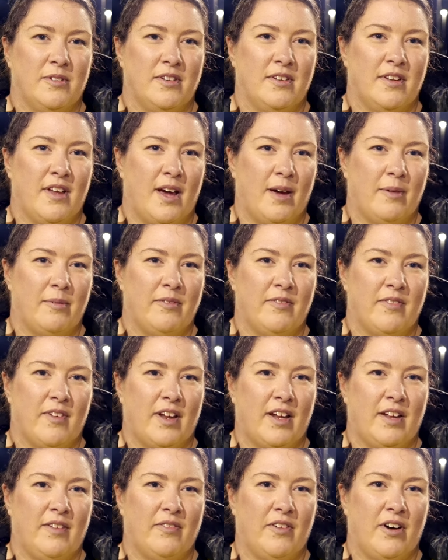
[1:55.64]
and the Happy
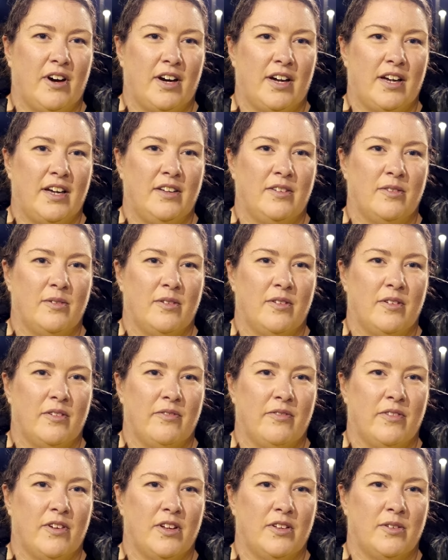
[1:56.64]
Valley Vikings are the
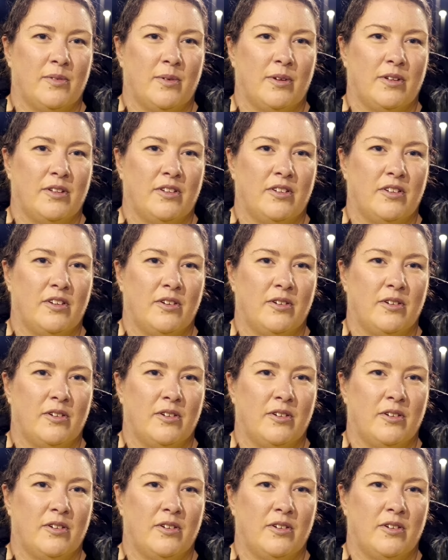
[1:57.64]
first ones to